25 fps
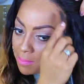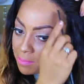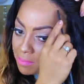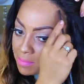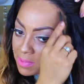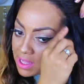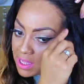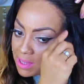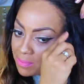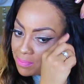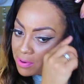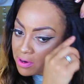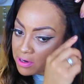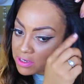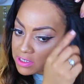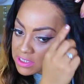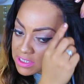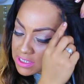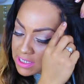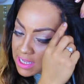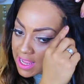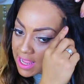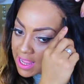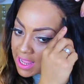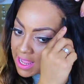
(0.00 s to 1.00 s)
Me per
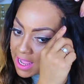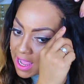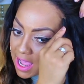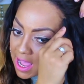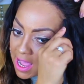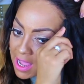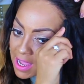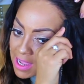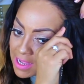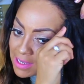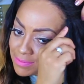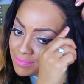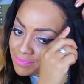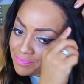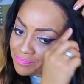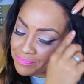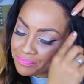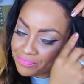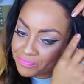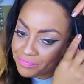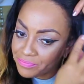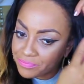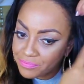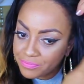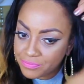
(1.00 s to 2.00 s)
se, um,
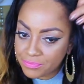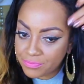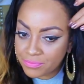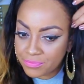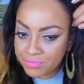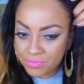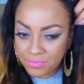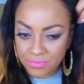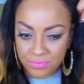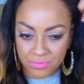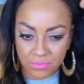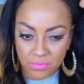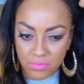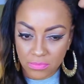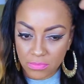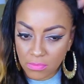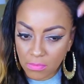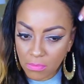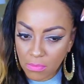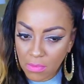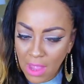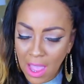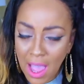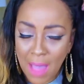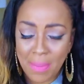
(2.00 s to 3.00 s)

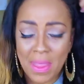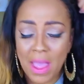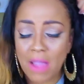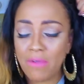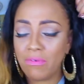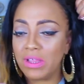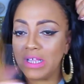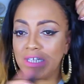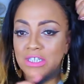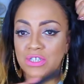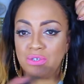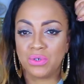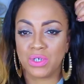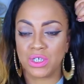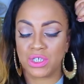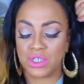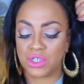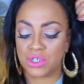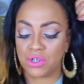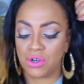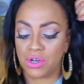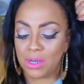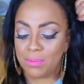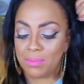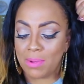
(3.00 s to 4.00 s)
I'm not really too
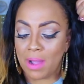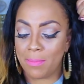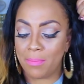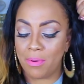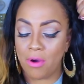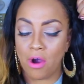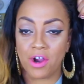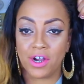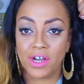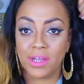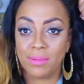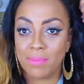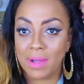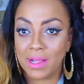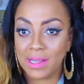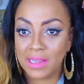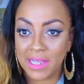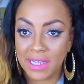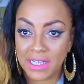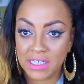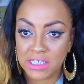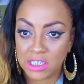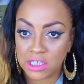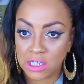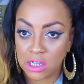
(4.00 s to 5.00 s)
concerned about parting my
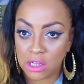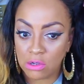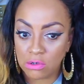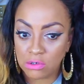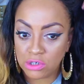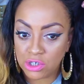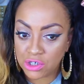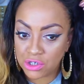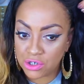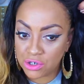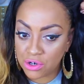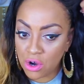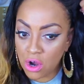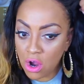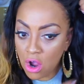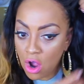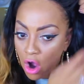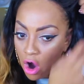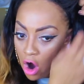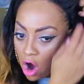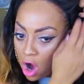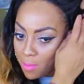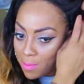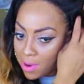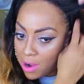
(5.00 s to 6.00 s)
lace closure
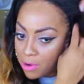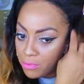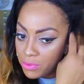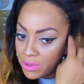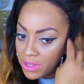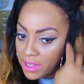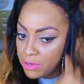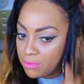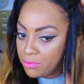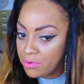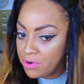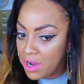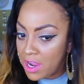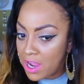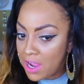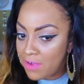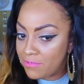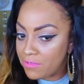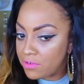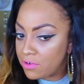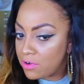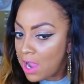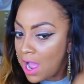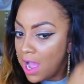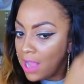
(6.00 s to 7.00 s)
or my wig
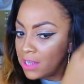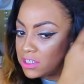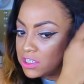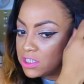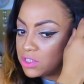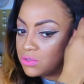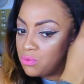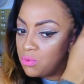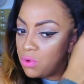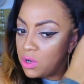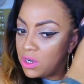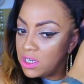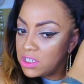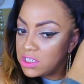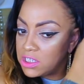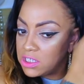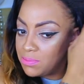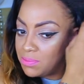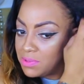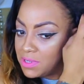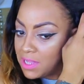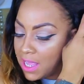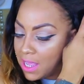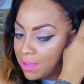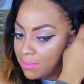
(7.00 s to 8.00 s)
wherever. I just wanted
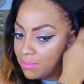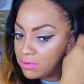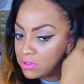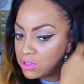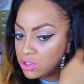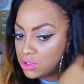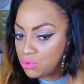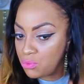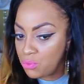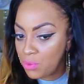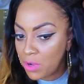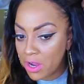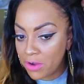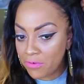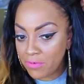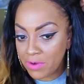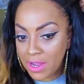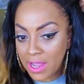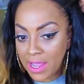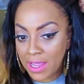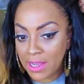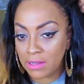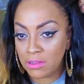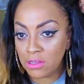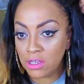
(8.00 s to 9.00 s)
to be able to wear
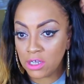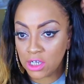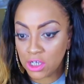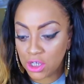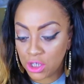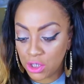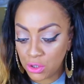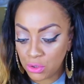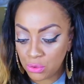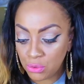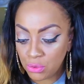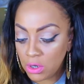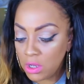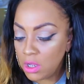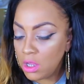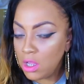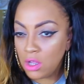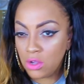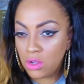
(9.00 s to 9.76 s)
it and look cute.